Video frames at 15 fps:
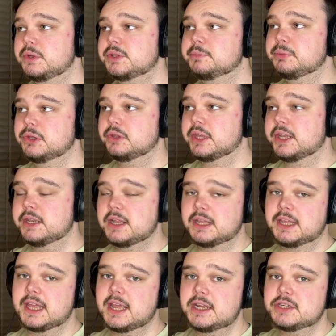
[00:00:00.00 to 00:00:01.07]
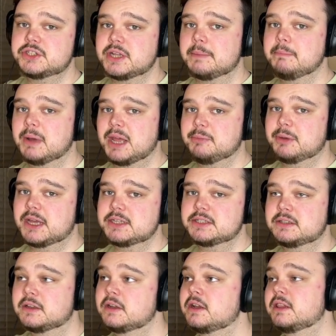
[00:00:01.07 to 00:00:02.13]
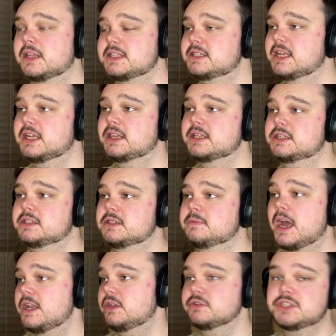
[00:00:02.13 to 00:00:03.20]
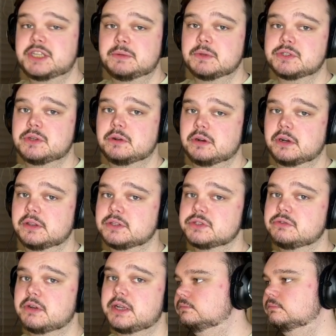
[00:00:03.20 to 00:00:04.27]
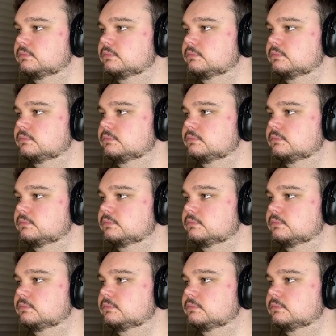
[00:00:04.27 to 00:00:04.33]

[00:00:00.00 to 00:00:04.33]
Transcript: the plugin engaged and bypassed. Let's take a listen and you'll see what's going on the screen.